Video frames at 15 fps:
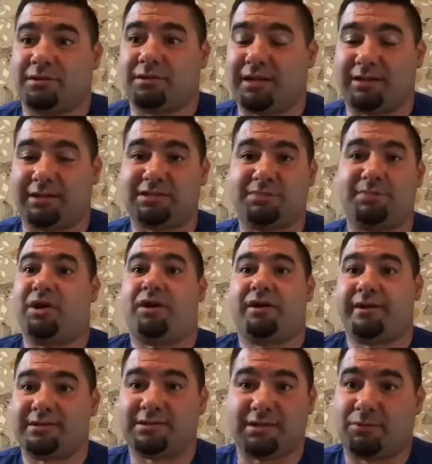Like, let's be
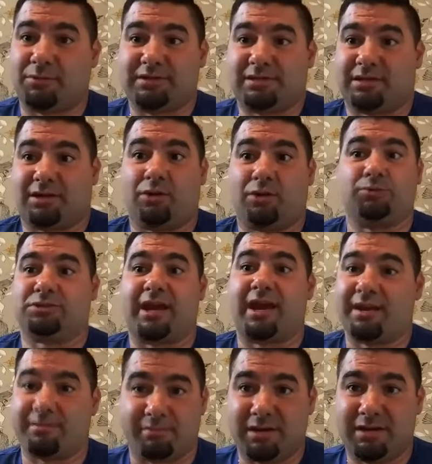honest, it wasn't a close
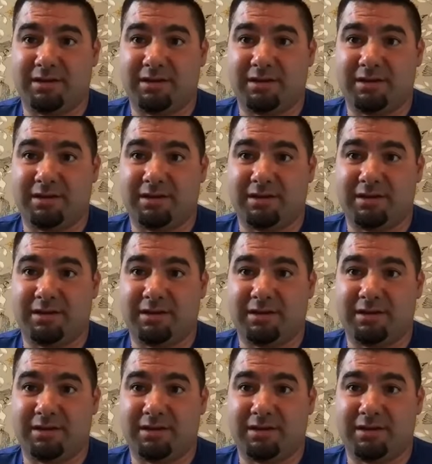game.